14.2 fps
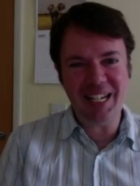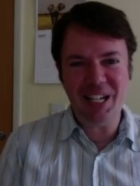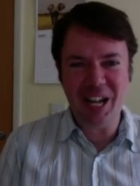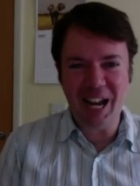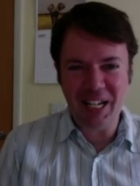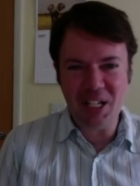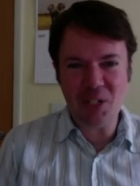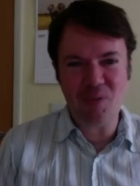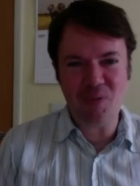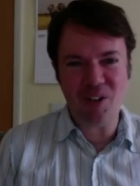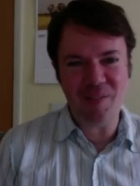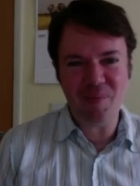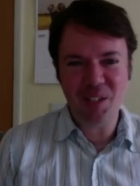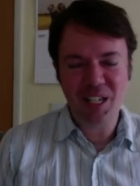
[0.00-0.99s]
Johannes,
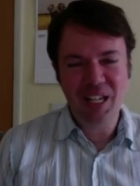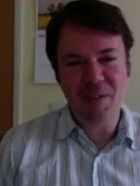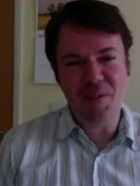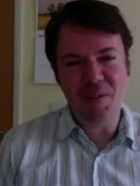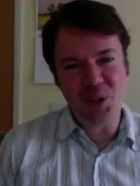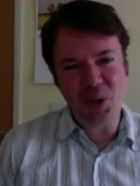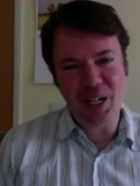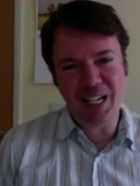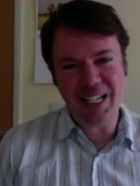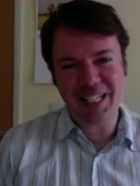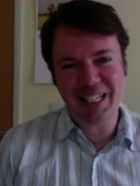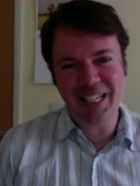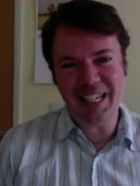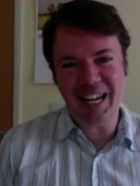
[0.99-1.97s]
for joining
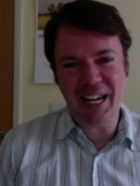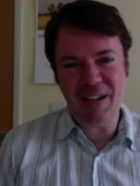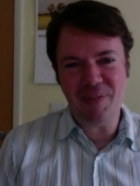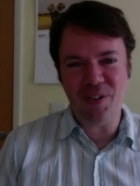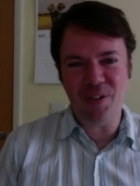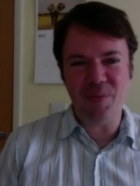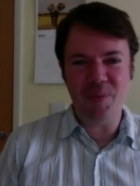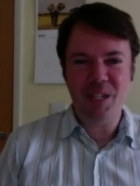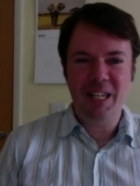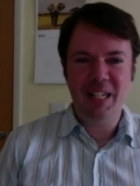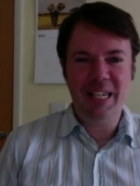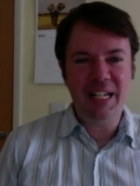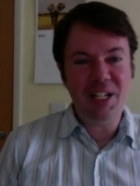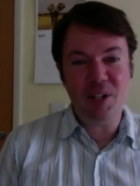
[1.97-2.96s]
us today for
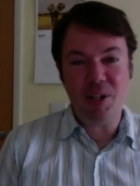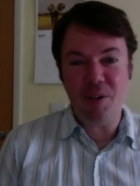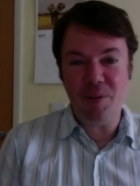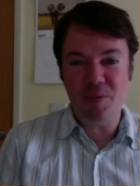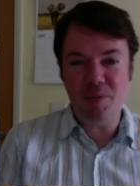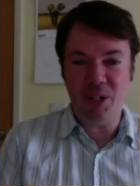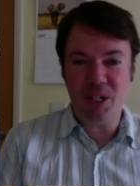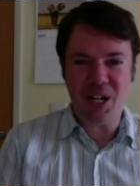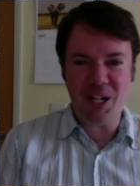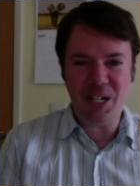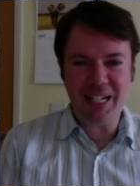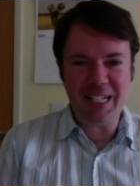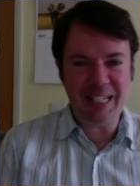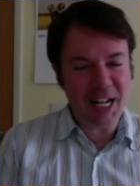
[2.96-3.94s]
the interview
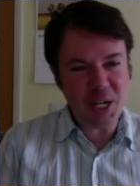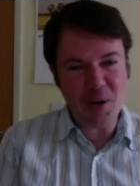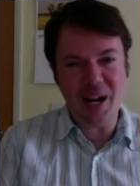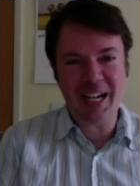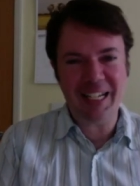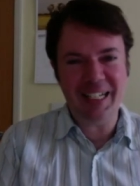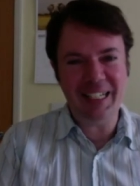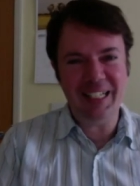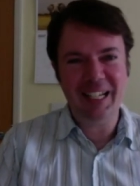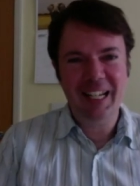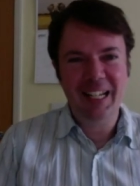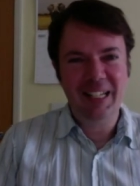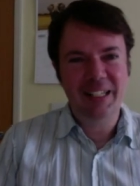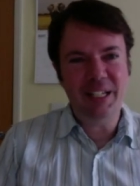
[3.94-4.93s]
regarding Laderach and
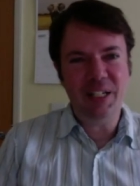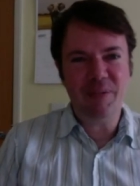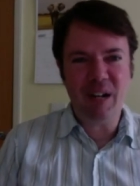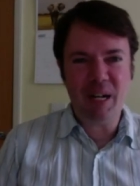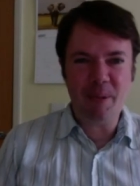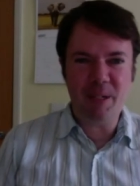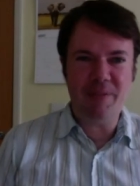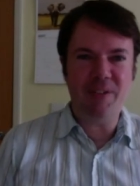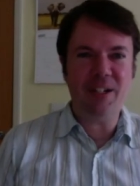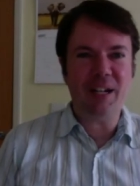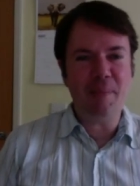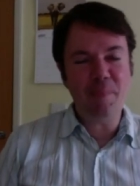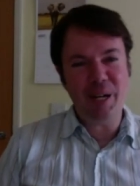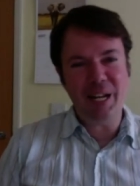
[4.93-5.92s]
the development of the
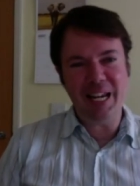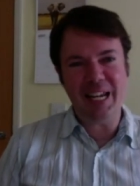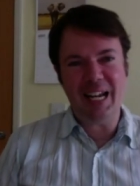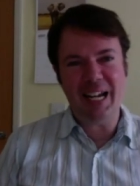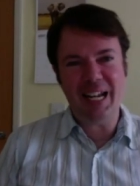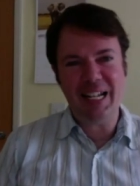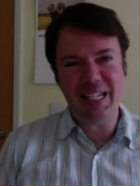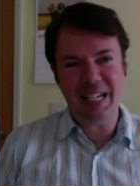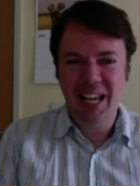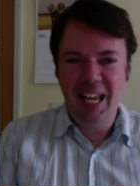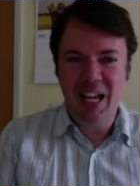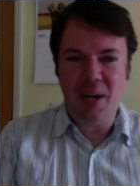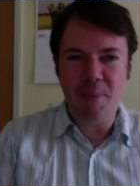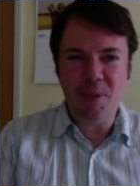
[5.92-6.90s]
company. And uh,
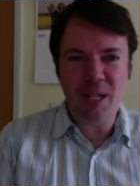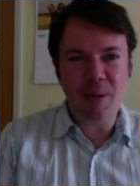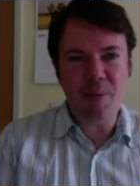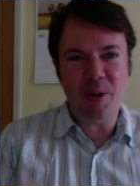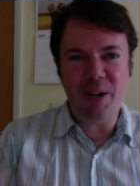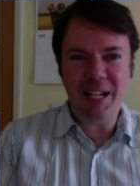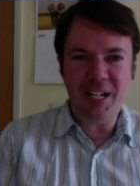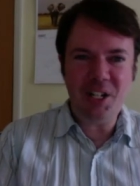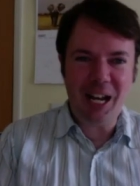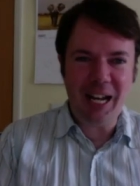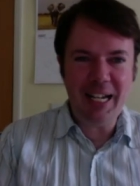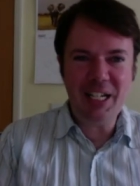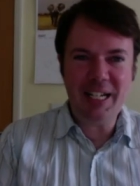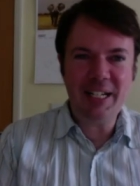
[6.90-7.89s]
obviously, we're in
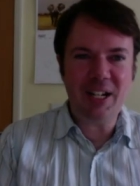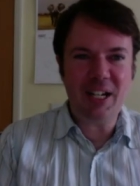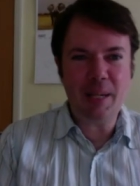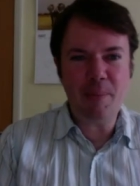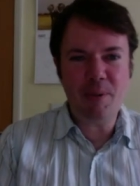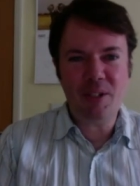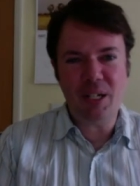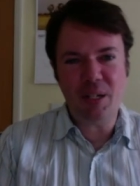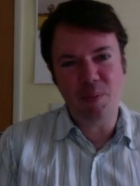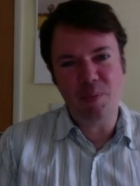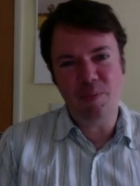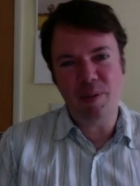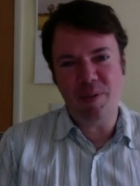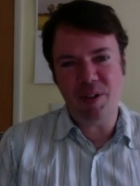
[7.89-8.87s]
challenging times still
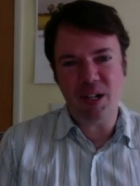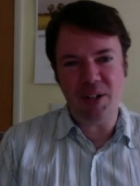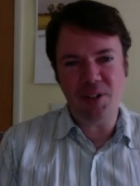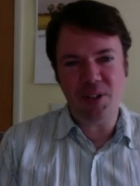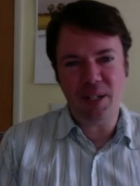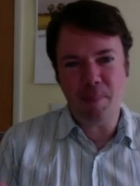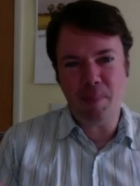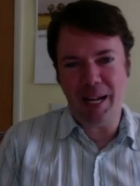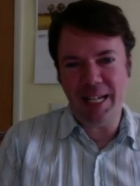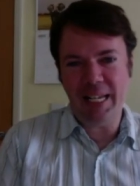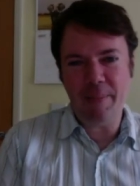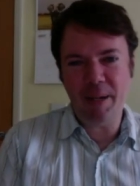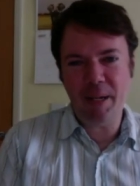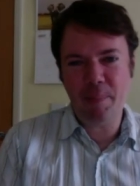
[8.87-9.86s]
with regard to the
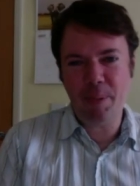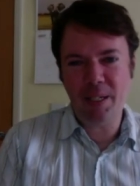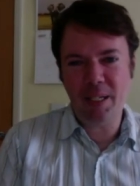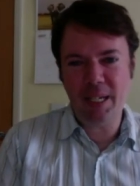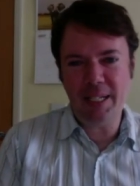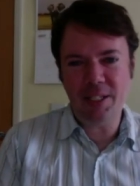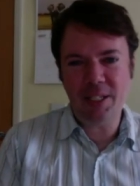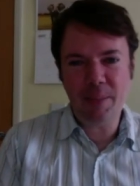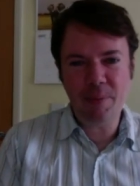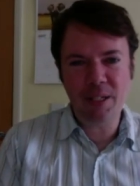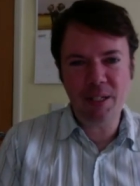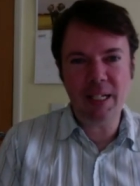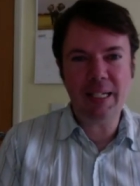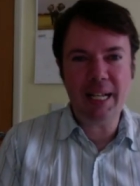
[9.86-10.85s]
pandemic, but it seems
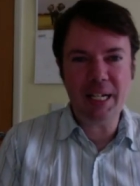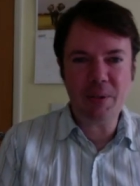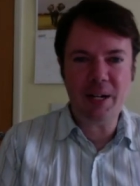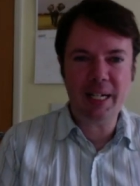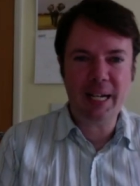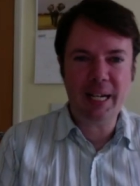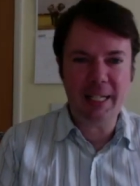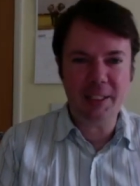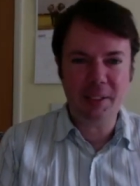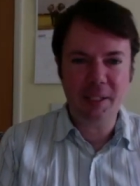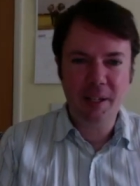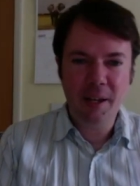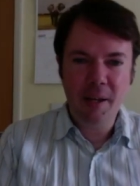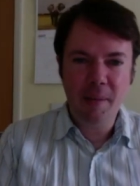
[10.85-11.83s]
that Laderach
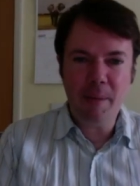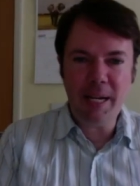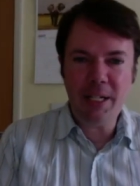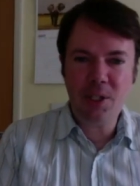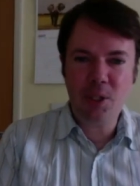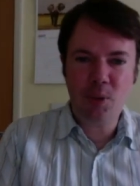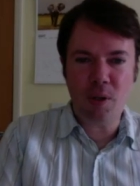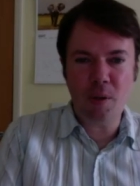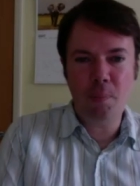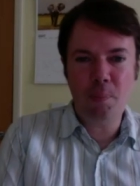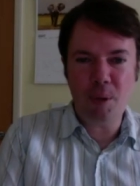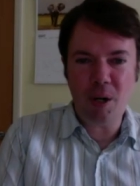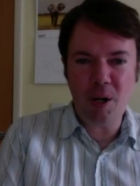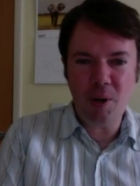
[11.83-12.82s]
has made strong
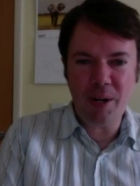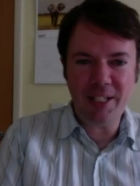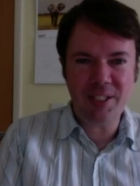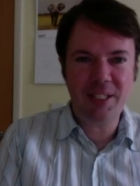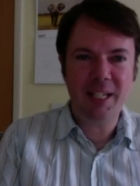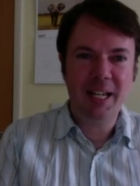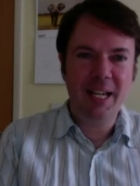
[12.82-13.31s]
progress